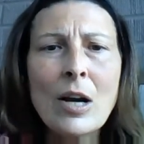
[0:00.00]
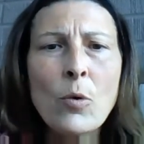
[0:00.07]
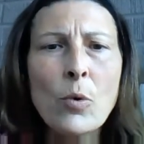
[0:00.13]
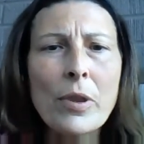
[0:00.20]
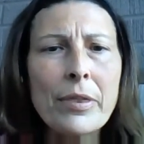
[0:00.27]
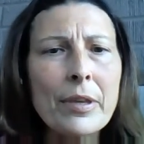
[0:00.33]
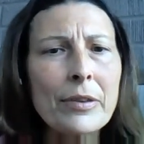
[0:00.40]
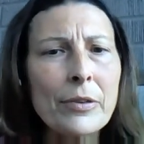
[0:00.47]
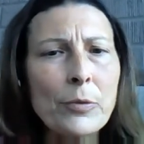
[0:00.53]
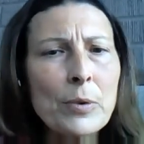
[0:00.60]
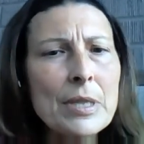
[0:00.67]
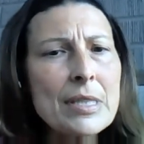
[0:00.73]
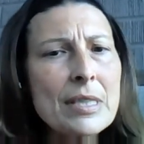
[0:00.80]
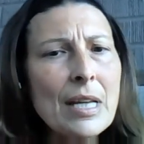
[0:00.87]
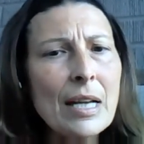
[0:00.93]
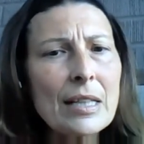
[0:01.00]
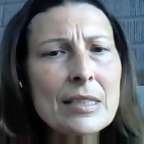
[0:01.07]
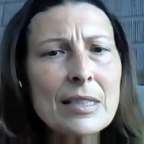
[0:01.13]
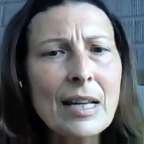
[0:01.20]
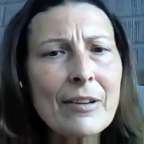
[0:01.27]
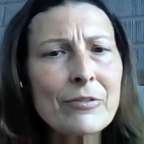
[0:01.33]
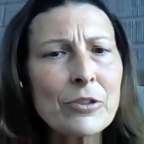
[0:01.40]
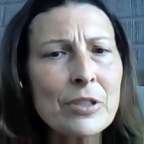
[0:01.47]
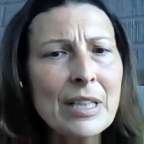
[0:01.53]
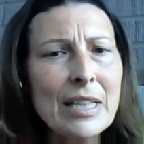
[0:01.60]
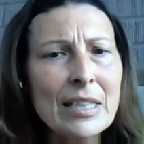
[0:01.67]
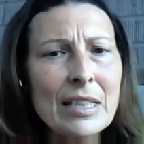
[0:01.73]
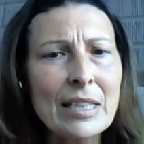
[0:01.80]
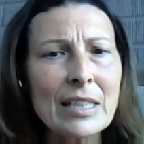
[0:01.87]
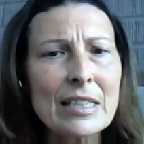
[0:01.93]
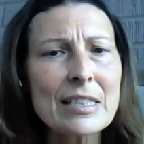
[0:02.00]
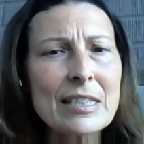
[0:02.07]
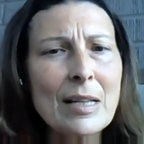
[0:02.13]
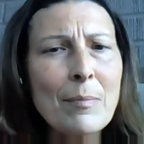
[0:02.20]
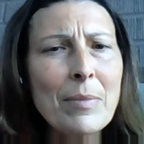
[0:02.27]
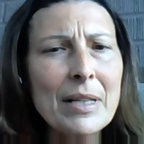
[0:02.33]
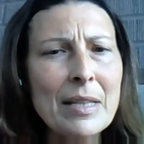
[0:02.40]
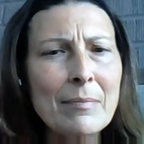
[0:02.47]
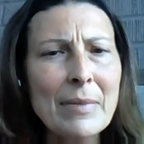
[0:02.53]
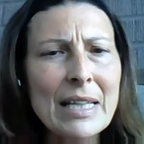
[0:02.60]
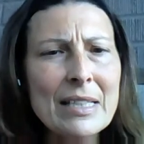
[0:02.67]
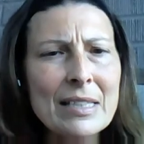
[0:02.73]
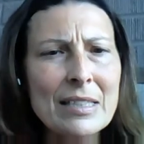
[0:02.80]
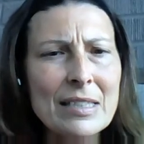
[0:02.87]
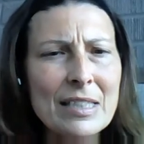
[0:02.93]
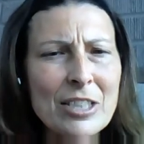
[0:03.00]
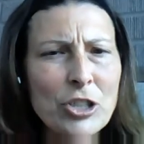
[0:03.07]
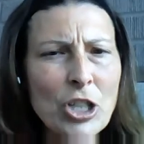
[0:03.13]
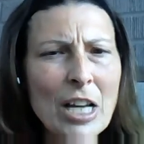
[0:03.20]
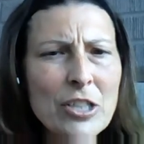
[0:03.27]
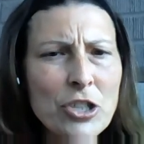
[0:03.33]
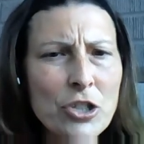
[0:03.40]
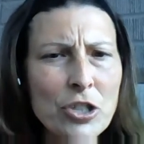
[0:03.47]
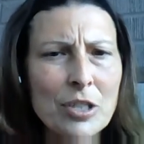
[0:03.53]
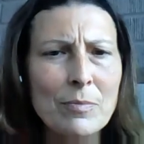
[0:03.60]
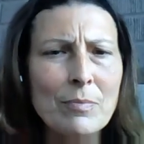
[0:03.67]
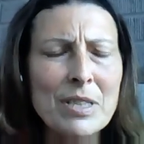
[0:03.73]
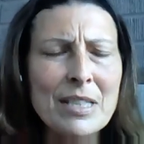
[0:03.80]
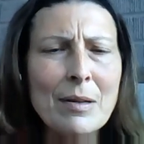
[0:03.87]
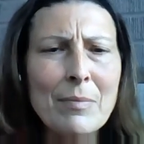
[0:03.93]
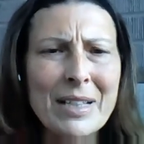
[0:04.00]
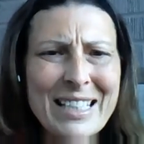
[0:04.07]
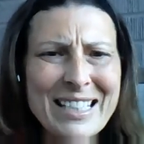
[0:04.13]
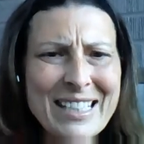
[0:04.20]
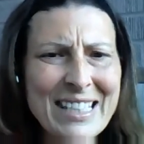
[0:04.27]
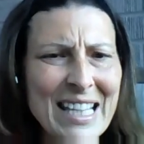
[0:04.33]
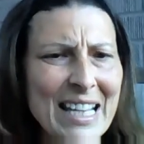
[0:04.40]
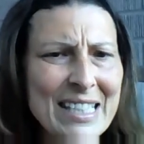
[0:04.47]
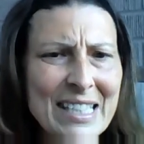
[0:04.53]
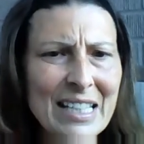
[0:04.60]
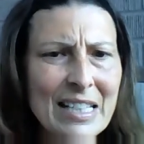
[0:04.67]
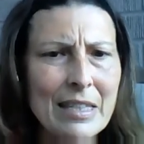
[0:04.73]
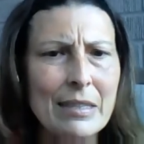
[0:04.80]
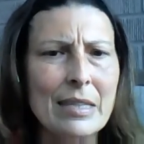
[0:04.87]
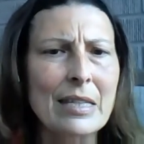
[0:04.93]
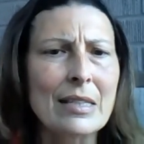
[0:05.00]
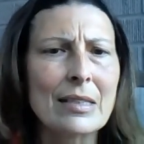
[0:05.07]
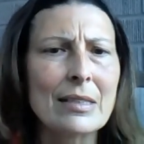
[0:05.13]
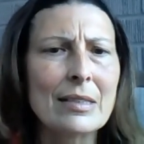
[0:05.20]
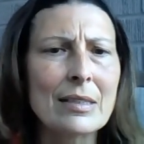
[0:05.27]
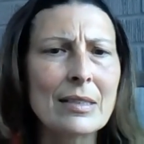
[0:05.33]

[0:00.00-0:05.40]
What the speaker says: Within 3 seconds after taking it, somebody makes a suggestion, somebody says anything.